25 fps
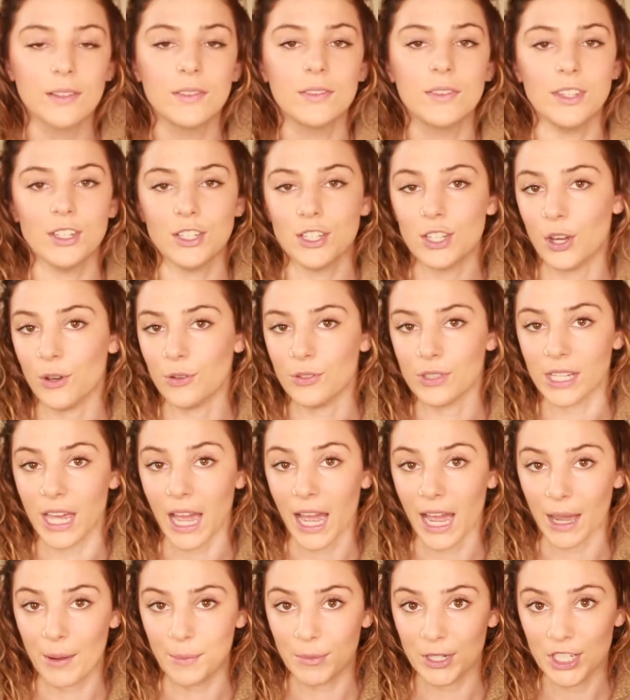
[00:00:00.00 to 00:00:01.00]
the tones
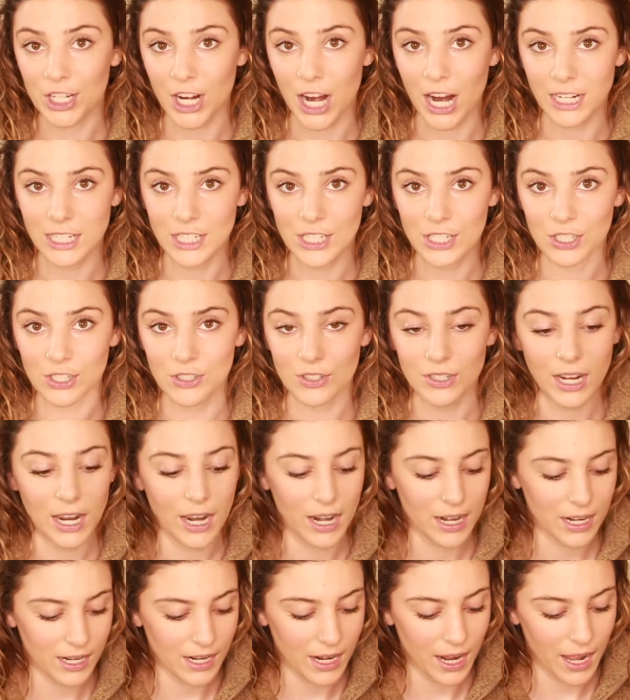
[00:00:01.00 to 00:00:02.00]
I'm attracted to
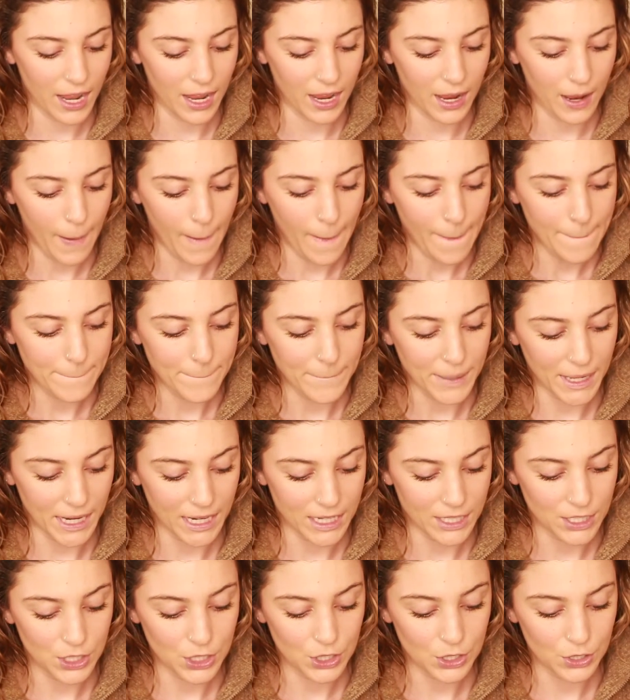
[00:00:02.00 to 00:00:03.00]
day to day, but
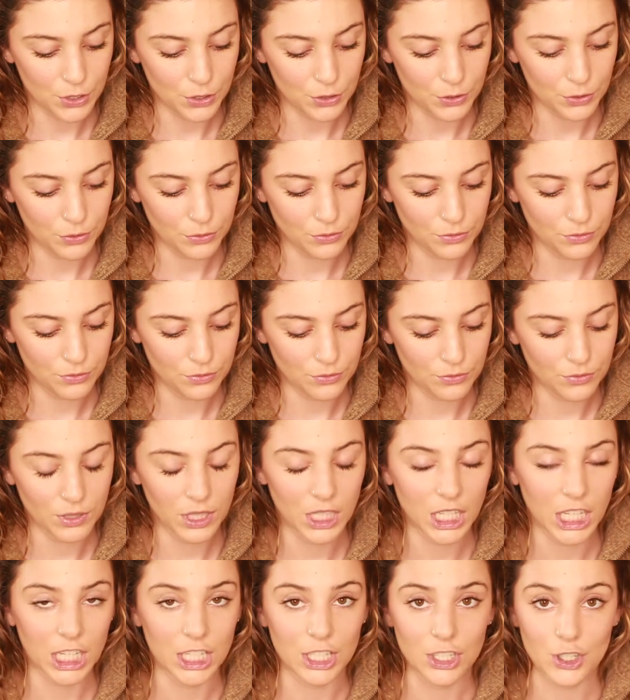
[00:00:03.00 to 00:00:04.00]
I do
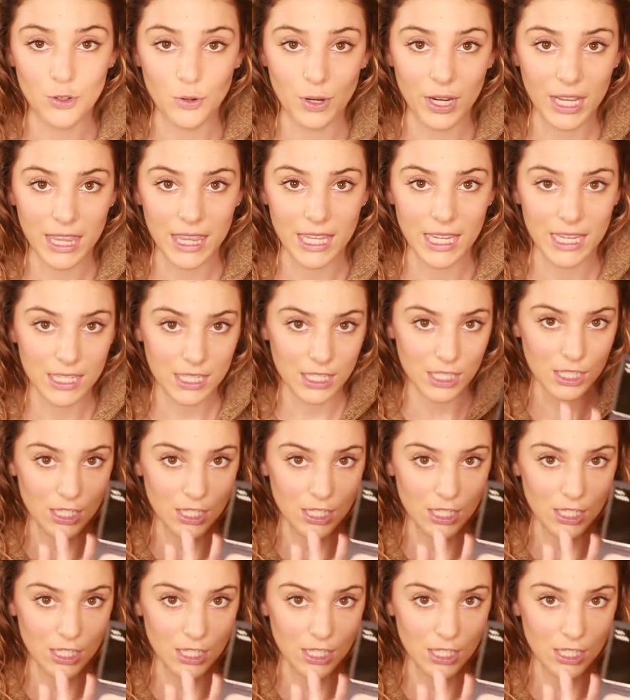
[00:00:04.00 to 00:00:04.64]
enjoy these